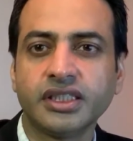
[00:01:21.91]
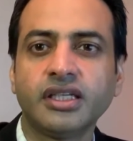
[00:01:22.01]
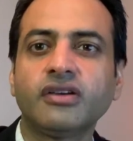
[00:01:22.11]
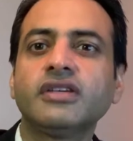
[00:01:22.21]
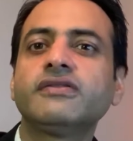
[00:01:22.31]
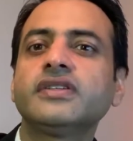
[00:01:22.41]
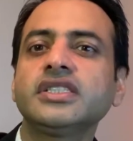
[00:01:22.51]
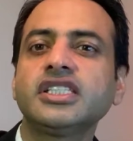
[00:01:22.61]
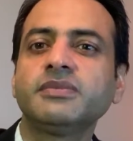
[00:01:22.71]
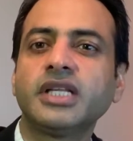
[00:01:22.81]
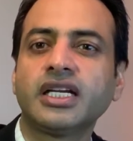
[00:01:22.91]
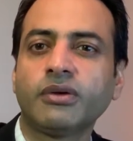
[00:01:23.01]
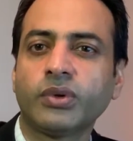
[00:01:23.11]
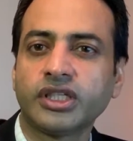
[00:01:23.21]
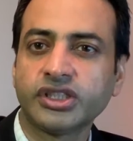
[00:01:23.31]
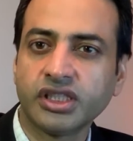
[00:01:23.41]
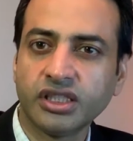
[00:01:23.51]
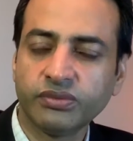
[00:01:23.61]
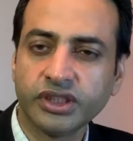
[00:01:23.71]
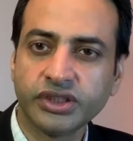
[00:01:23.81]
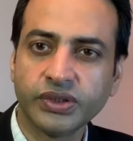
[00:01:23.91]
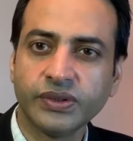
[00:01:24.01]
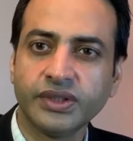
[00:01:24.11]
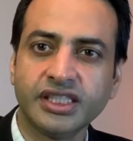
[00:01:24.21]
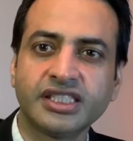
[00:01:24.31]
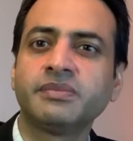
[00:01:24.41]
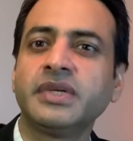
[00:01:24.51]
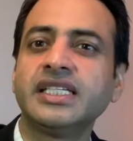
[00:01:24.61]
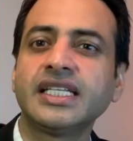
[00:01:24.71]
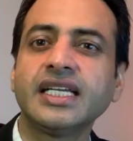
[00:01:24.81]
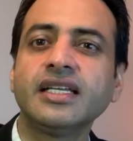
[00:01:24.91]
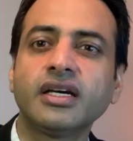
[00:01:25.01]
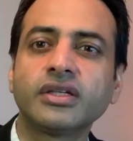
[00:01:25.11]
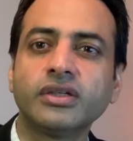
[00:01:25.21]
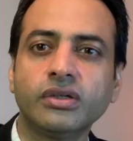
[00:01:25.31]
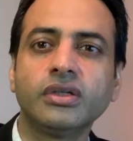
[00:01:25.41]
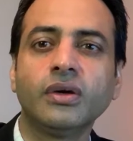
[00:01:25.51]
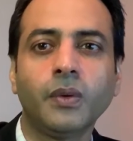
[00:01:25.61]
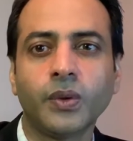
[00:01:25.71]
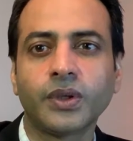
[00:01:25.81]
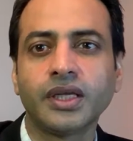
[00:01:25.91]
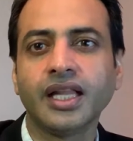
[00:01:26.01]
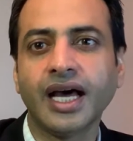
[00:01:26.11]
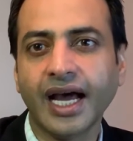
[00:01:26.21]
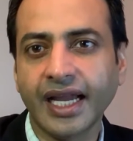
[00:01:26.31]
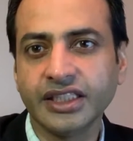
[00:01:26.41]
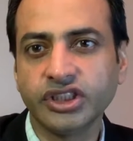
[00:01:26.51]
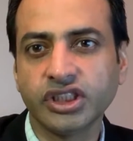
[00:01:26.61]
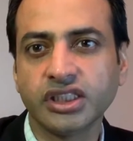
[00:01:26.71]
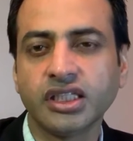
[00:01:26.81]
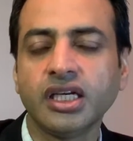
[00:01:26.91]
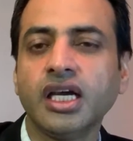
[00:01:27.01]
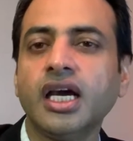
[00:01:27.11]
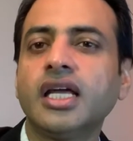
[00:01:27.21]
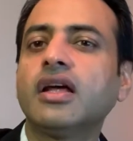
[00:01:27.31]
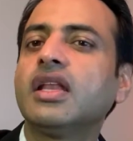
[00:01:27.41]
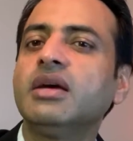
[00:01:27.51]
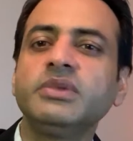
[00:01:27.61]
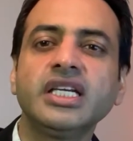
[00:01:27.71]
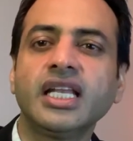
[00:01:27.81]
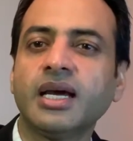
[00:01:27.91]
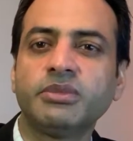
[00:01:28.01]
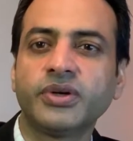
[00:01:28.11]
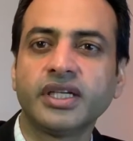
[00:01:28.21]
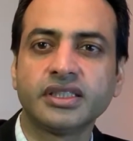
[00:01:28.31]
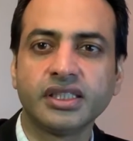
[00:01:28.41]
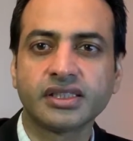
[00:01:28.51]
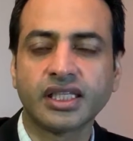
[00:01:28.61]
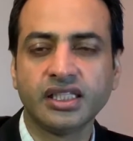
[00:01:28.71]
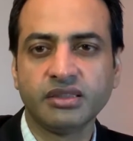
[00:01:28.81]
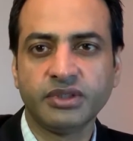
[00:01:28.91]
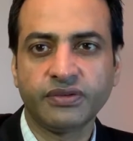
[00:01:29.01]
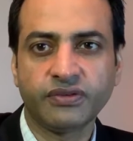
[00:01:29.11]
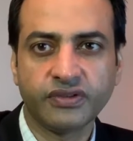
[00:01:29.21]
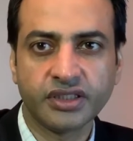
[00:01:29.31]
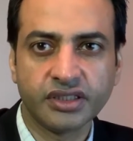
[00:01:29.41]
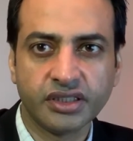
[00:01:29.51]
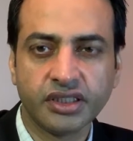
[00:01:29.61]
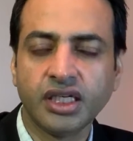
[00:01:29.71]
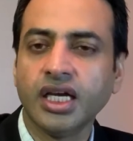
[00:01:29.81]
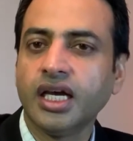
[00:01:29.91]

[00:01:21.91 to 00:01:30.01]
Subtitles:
Now, the first tip that I want to share with you is maintain a good oral hygiene. Now, let me elaborate this a little bit further.